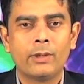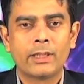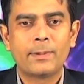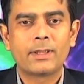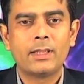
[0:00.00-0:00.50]

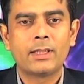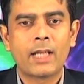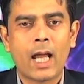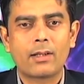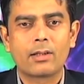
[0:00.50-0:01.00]
especially the
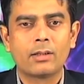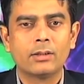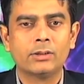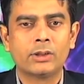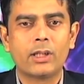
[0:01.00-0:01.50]
GATT
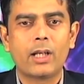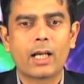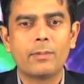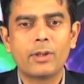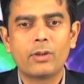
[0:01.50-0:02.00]
General
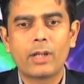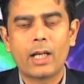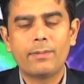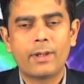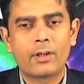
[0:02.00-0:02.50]
Agreement on
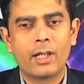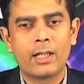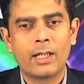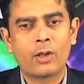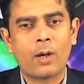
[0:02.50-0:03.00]
Tariff and
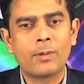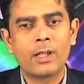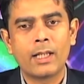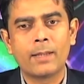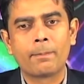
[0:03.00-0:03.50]
Trade,
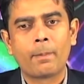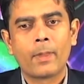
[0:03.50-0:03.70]
adopted a